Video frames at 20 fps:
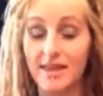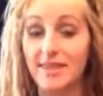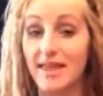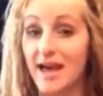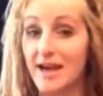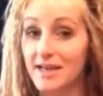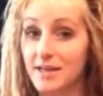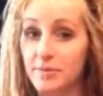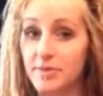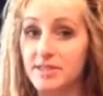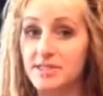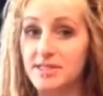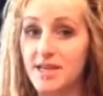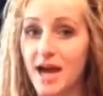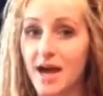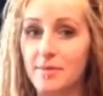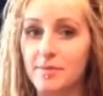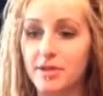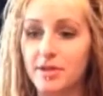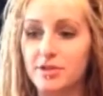that can be
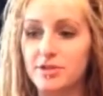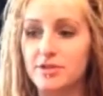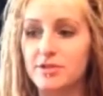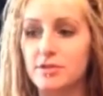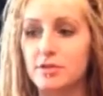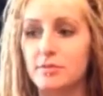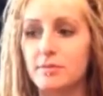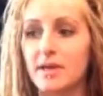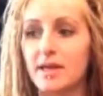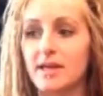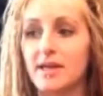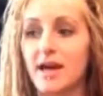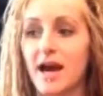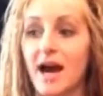time consuming.